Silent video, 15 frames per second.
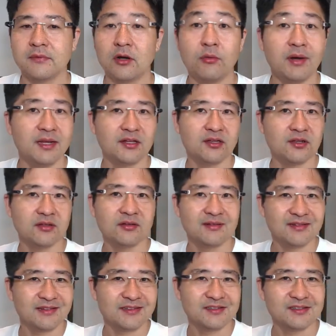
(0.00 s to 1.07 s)
All right, good.
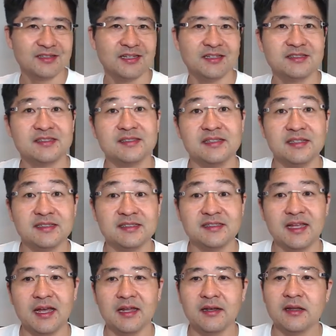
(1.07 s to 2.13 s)
It's
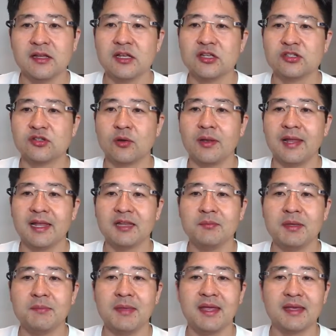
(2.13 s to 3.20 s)
done. So let
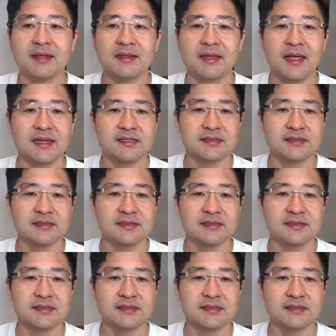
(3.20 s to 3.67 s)
me make a test.